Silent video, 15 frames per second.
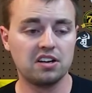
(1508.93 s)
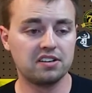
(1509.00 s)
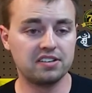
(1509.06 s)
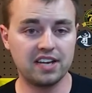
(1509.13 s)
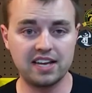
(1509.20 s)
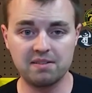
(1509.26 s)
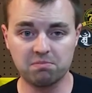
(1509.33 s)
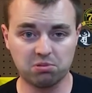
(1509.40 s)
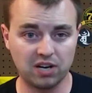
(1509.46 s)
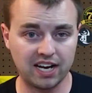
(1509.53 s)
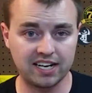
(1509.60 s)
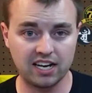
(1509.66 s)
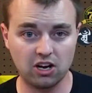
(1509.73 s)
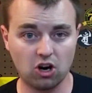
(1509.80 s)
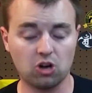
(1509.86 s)
Name
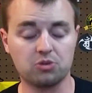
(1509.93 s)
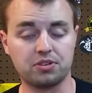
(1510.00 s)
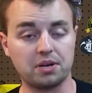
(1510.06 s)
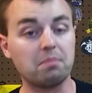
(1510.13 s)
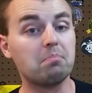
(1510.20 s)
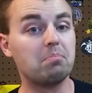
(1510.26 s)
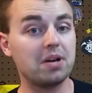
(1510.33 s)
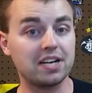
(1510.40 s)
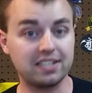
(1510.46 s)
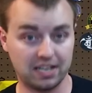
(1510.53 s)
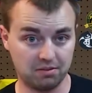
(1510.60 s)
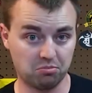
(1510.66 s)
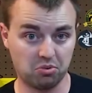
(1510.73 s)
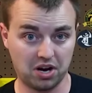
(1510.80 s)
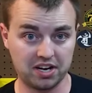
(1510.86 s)
brand ARs, like big
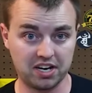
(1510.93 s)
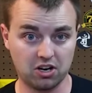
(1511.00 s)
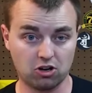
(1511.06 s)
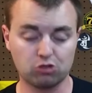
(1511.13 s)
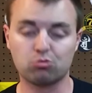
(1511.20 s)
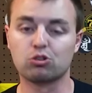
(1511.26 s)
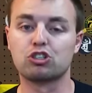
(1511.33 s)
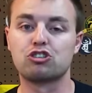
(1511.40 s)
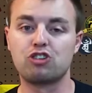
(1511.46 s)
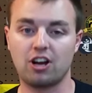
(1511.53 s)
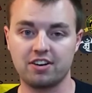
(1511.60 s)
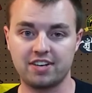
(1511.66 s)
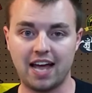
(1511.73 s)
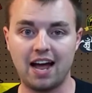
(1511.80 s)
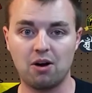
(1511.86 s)
name brand ARs, were
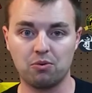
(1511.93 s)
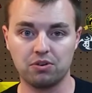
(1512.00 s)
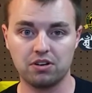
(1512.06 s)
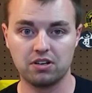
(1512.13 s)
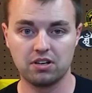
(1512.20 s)
shut down.